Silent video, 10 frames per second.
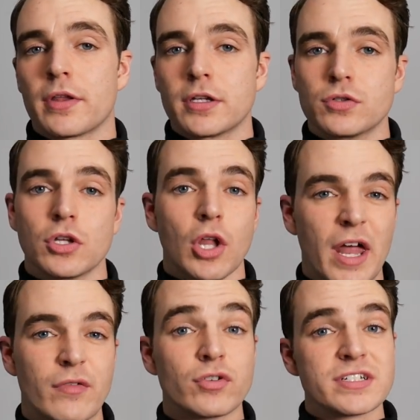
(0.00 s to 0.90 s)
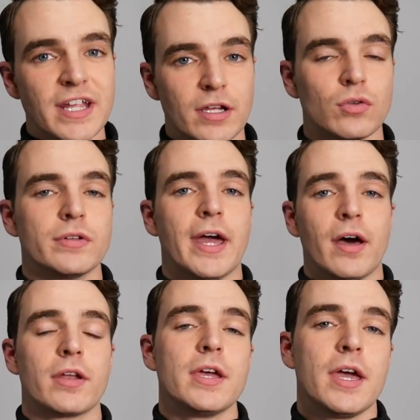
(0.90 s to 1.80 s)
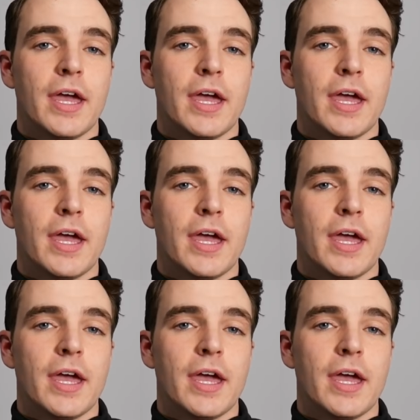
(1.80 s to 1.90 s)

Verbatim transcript: They use a lot of recycled down